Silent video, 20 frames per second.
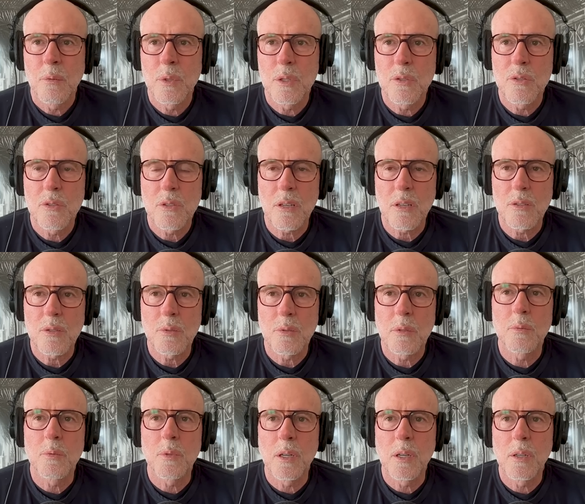you start to
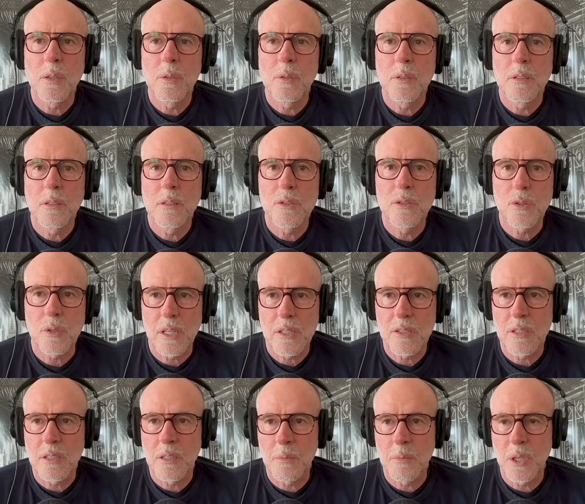erode
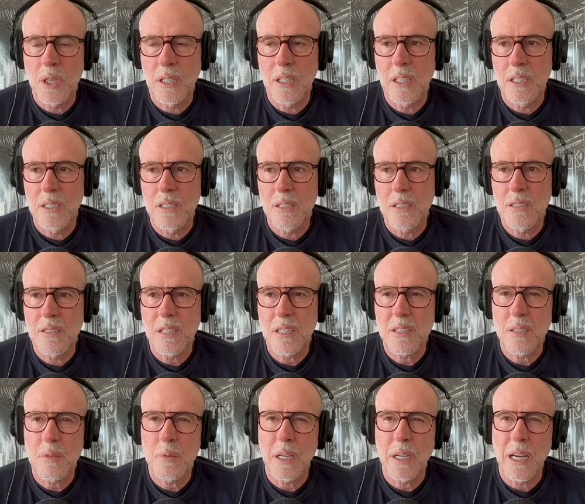trust in the markets,
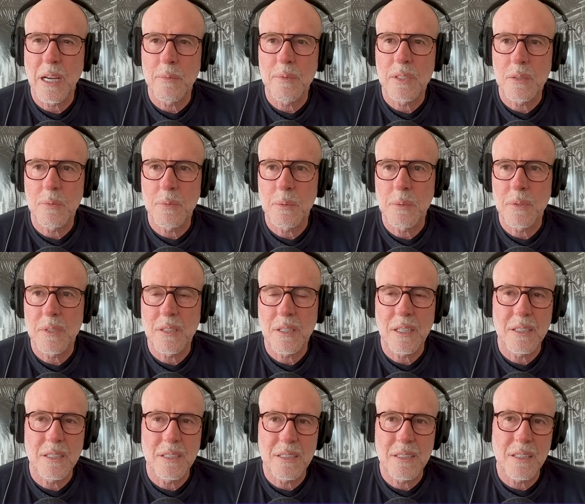essentially what happens is people
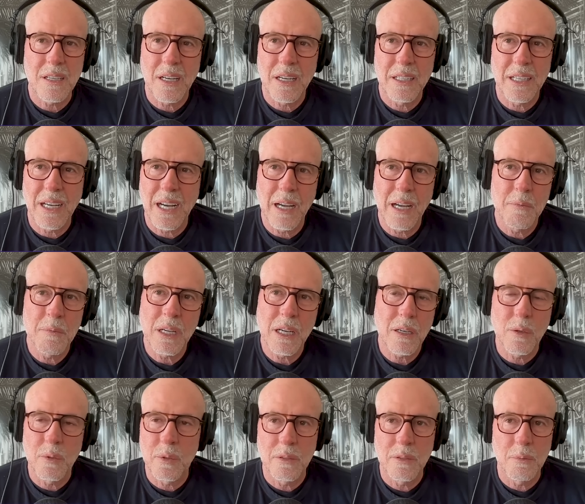decide, I'm
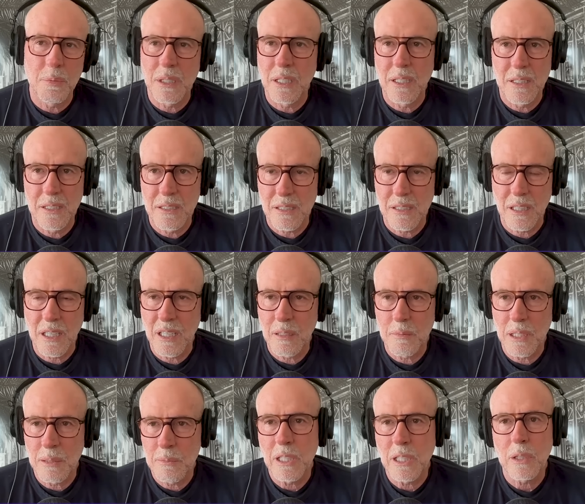not going to play this
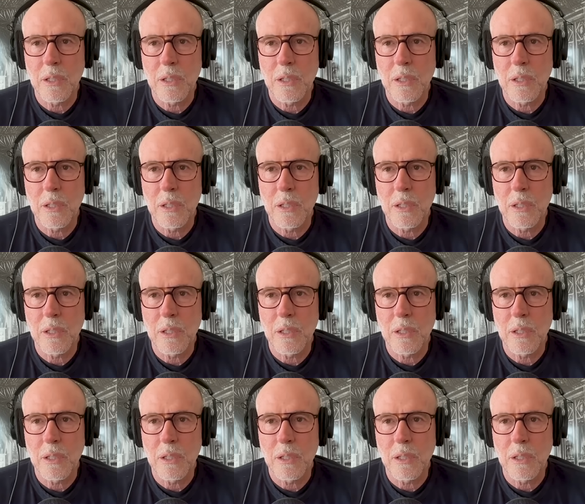game. I'm not